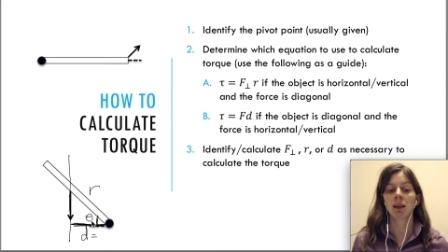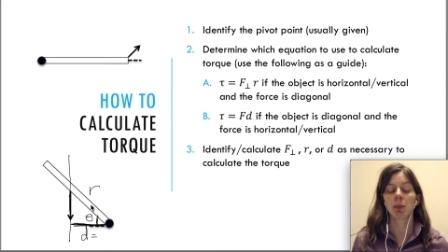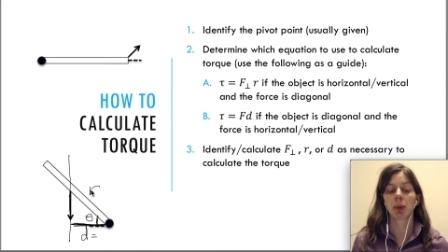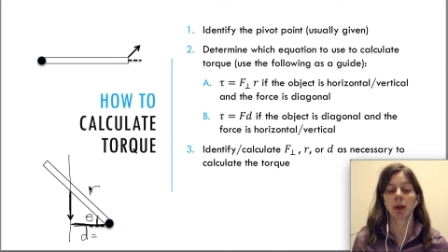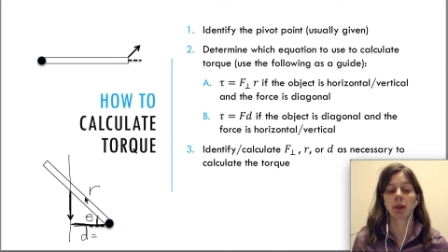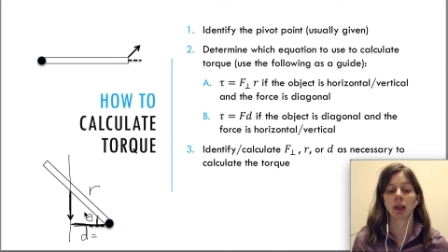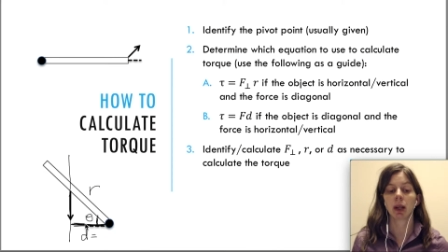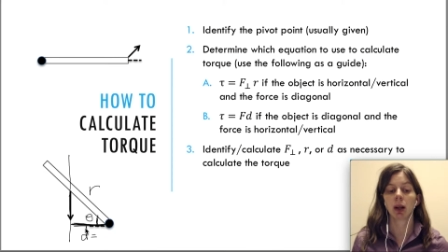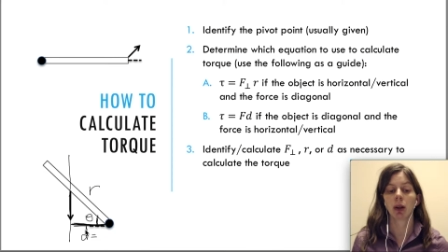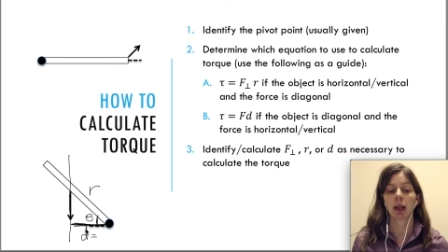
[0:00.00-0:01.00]

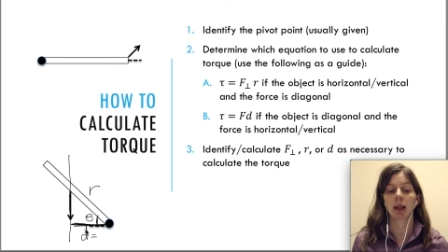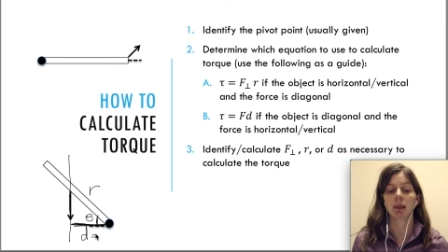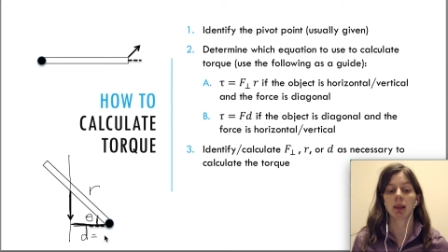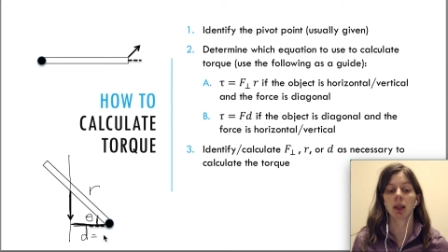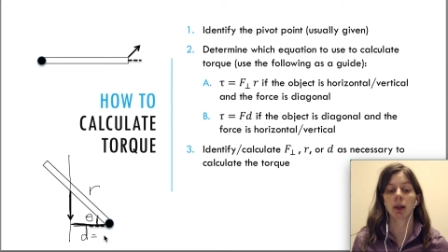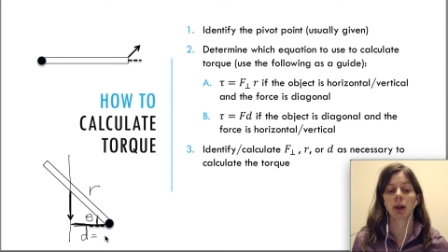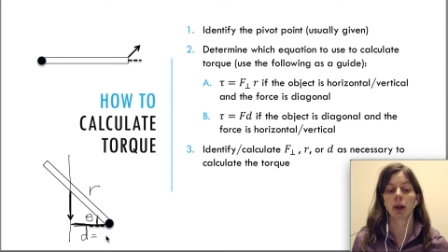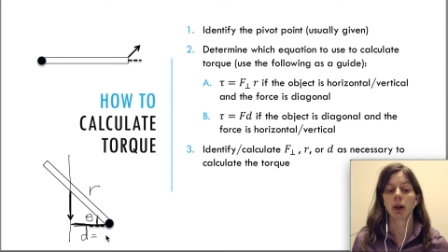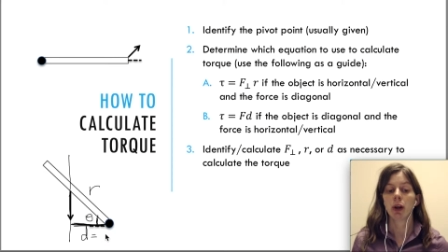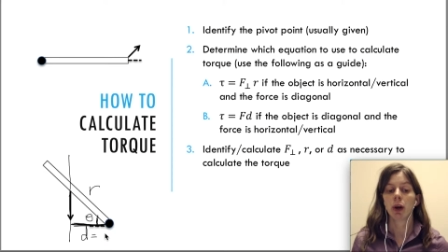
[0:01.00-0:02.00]
particular case here
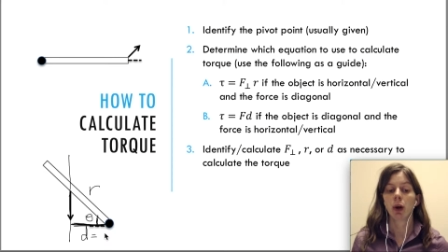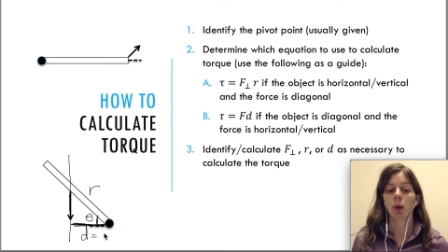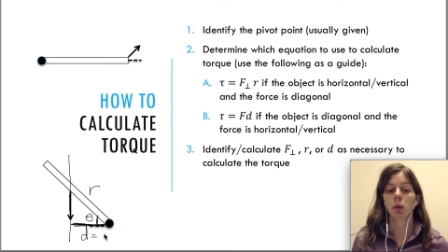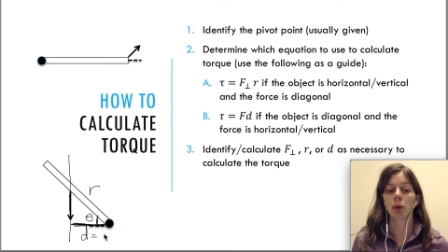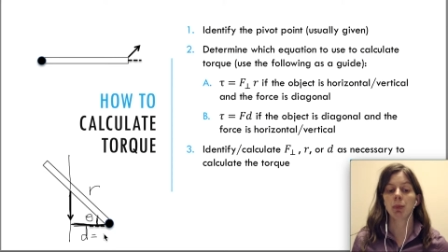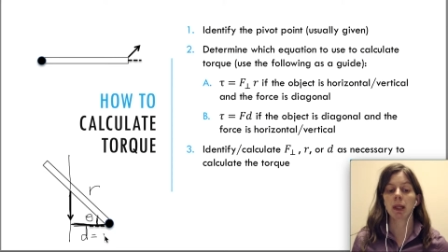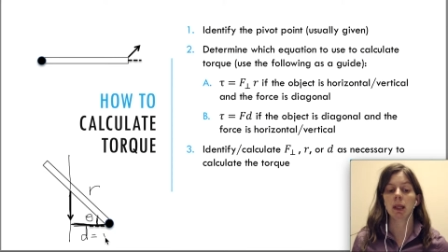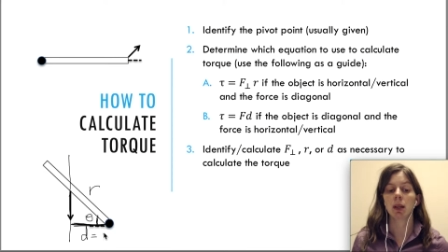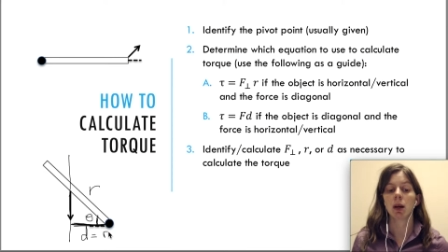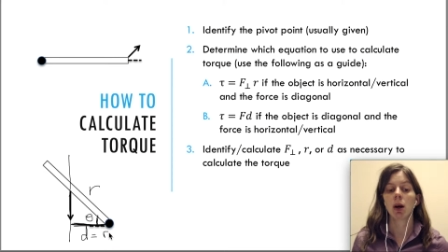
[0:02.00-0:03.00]
would
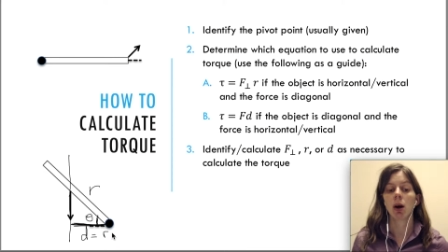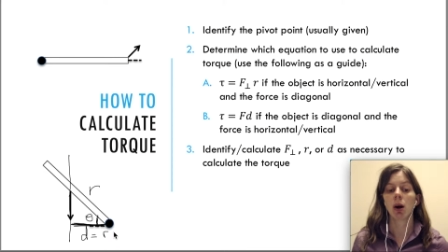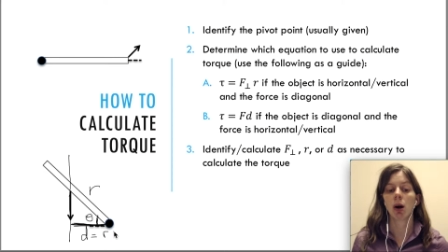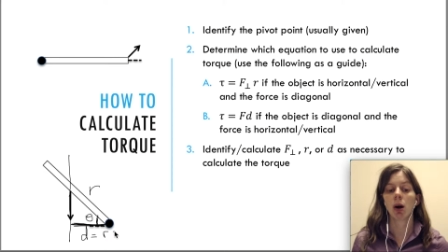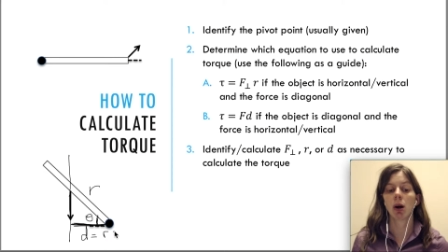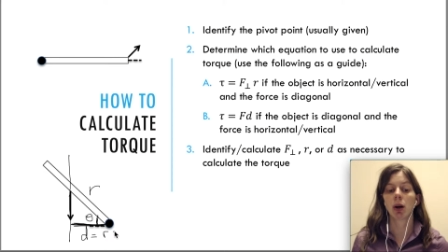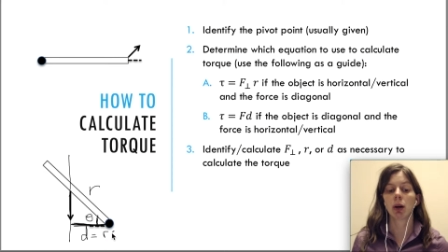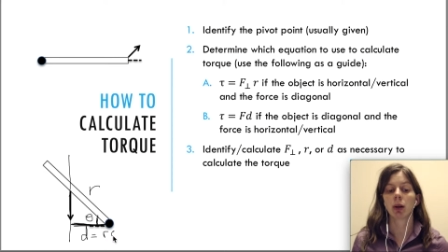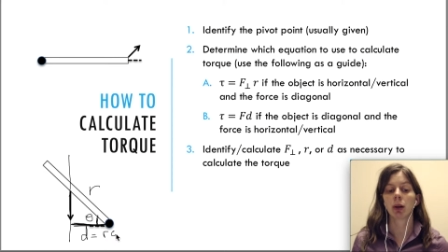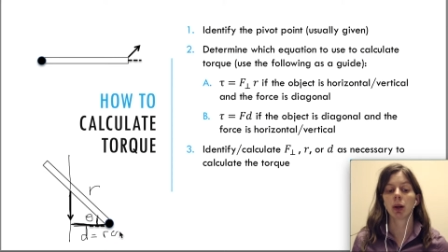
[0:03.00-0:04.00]
be R
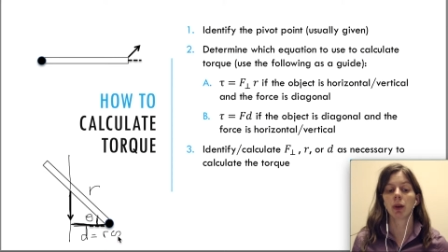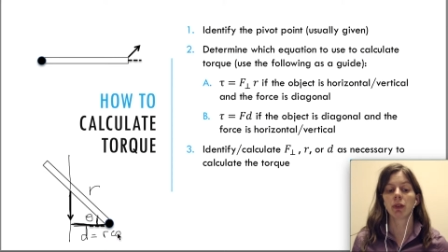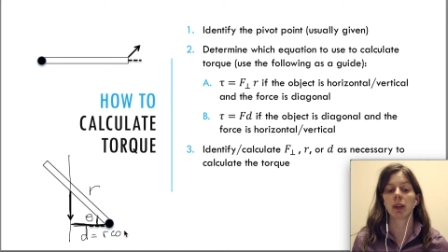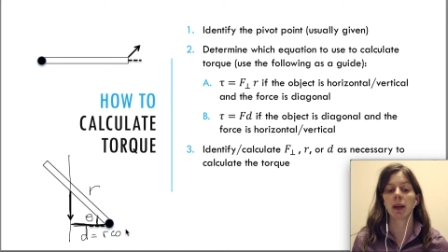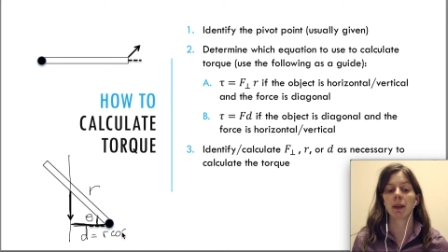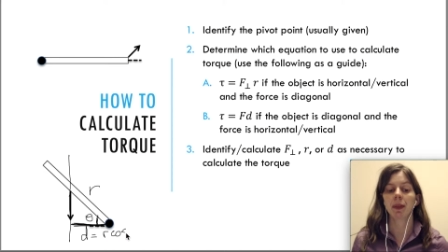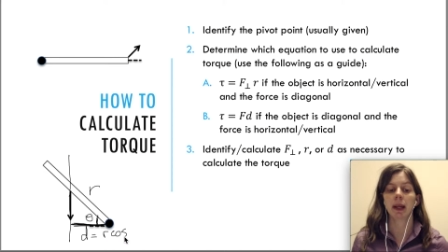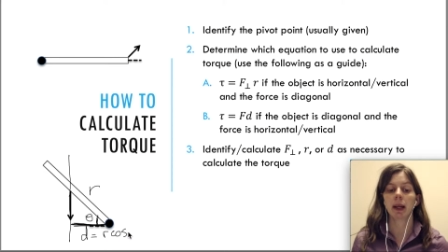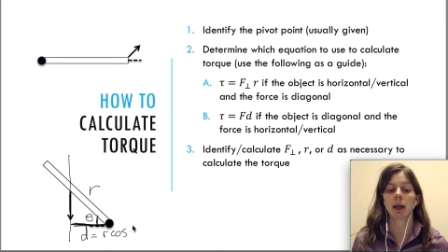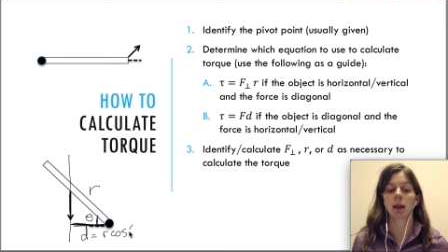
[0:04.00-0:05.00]
cosine theta.